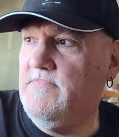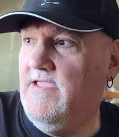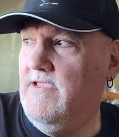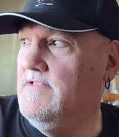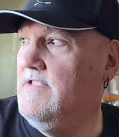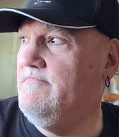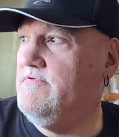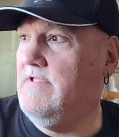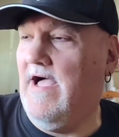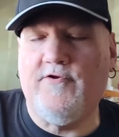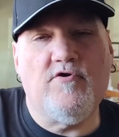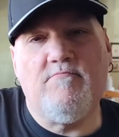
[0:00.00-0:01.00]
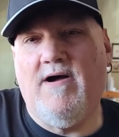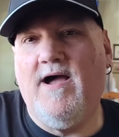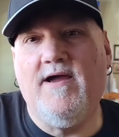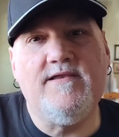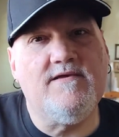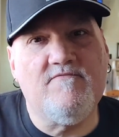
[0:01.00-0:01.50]
The heat level, I don't
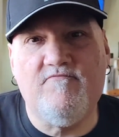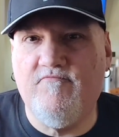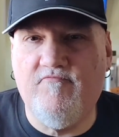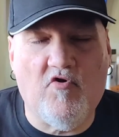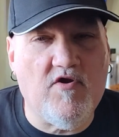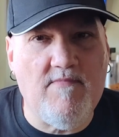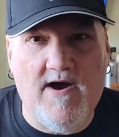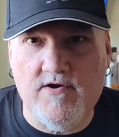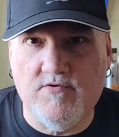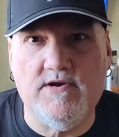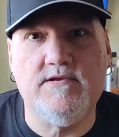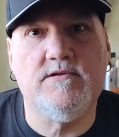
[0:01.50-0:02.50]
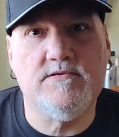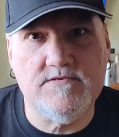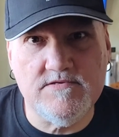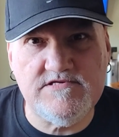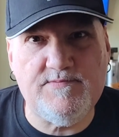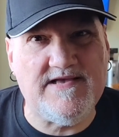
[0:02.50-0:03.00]
mind very moderate.
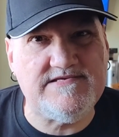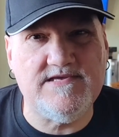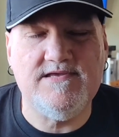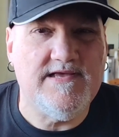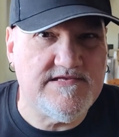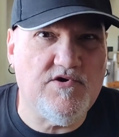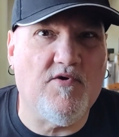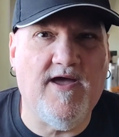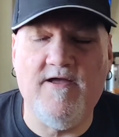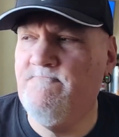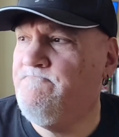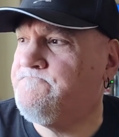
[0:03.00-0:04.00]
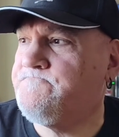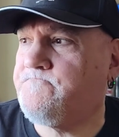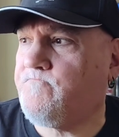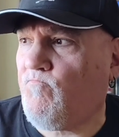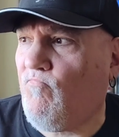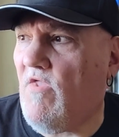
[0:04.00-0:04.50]
Spicy, it's okay.
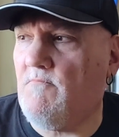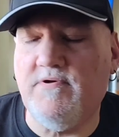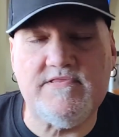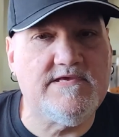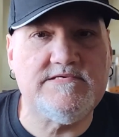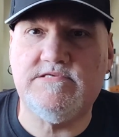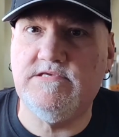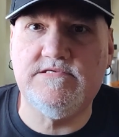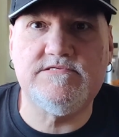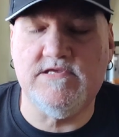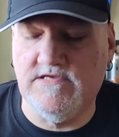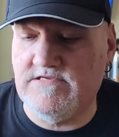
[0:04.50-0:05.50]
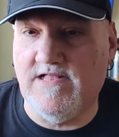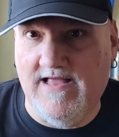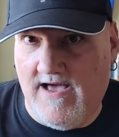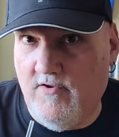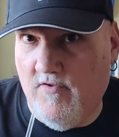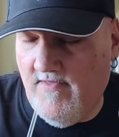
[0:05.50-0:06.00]
But this is a
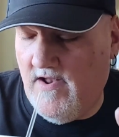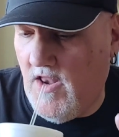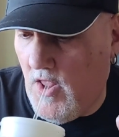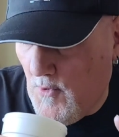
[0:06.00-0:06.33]
lot. Hold on.